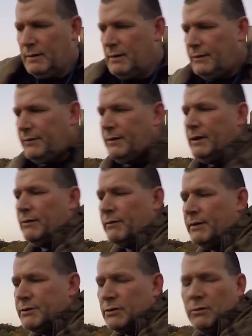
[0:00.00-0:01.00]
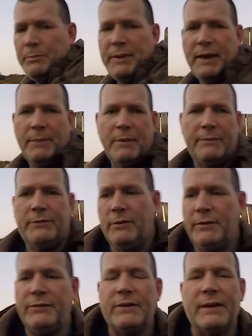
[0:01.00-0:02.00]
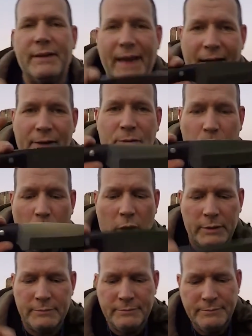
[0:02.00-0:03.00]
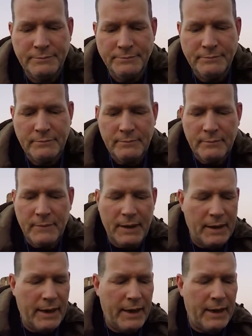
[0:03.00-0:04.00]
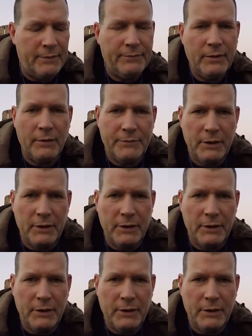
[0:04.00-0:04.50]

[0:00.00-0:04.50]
This is the original BMF2. This is the last one that I have of